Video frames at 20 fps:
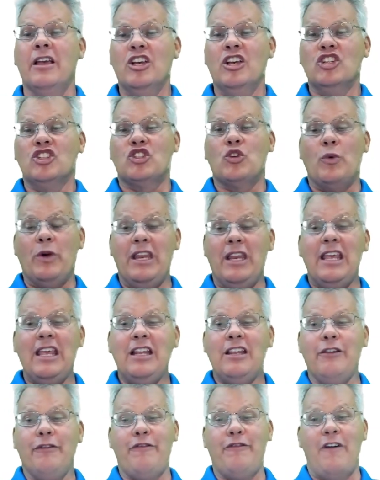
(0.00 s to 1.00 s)
So we need
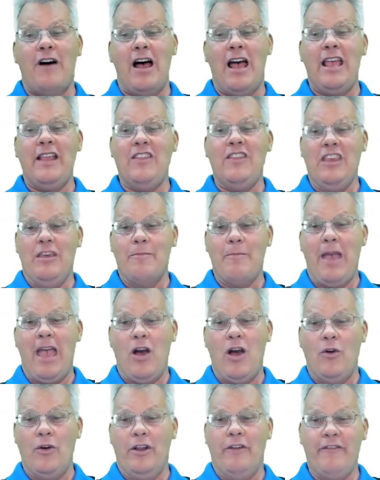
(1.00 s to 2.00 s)
to find the
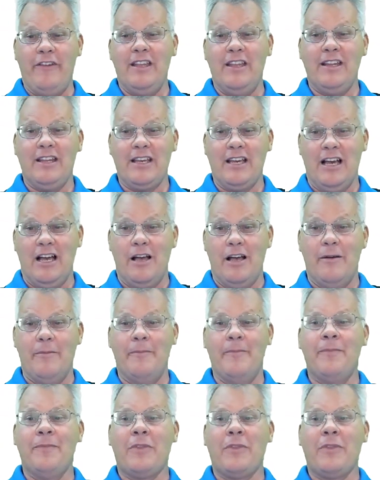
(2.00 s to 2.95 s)
amount of income